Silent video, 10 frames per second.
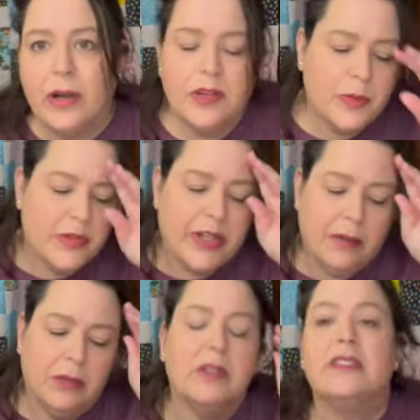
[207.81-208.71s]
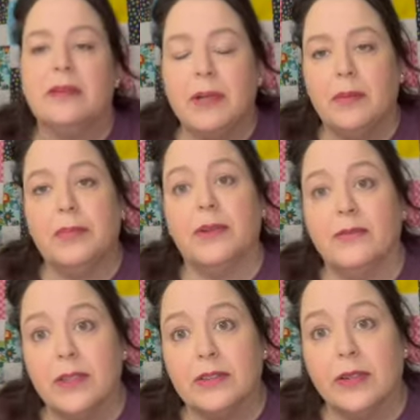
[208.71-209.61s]
husband's name. Looked
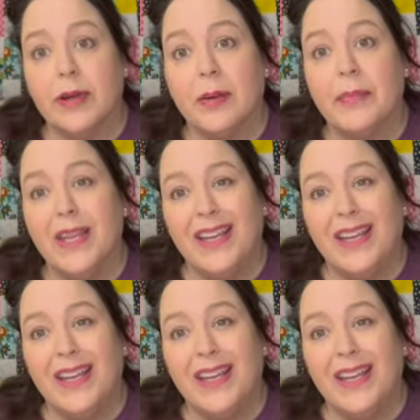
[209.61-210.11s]
her up.